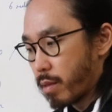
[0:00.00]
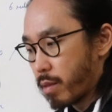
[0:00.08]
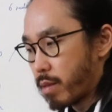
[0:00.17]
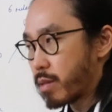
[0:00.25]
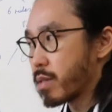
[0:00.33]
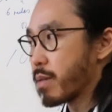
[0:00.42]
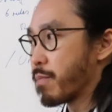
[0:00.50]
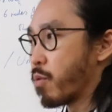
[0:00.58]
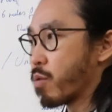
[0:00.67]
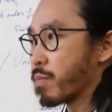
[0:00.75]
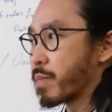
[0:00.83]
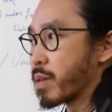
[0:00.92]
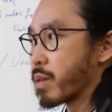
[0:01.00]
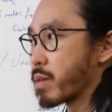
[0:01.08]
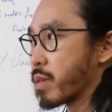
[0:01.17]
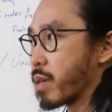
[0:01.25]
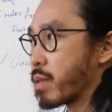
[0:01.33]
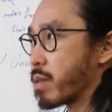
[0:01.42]
This is important
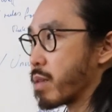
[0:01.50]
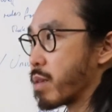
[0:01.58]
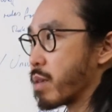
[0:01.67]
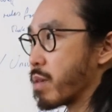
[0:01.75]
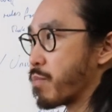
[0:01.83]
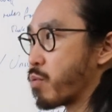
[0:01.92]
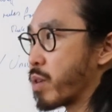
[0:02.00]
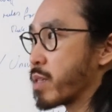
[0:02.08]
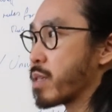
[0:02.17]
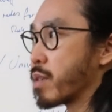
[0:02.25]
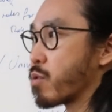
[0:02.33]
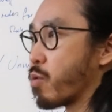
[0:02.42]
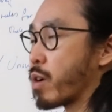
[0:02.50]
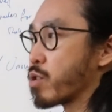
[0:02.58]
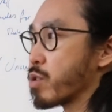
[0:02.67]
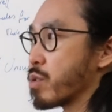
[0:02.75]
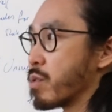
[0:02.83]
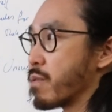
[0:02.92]
because then it brings in the
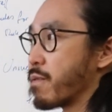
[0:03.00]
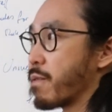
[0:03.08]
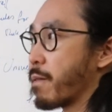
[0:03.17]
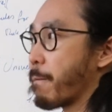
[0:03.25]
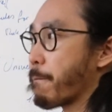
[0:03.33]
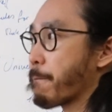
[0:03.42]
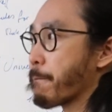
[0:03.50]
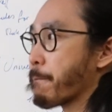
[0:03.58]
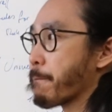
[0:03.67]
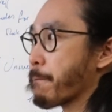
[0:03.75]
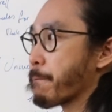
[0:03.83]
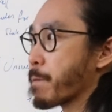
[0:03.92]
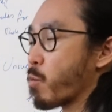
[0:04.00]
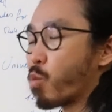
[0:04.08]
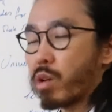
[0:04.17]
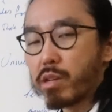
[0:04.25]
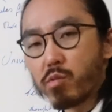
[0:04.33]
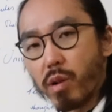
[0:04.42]
question of
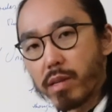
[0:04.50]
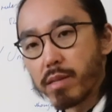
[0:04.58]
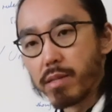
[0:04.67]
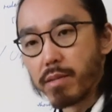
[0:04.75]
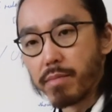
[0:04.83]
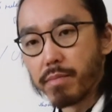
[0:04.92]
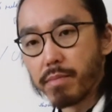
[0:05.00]
what is racism?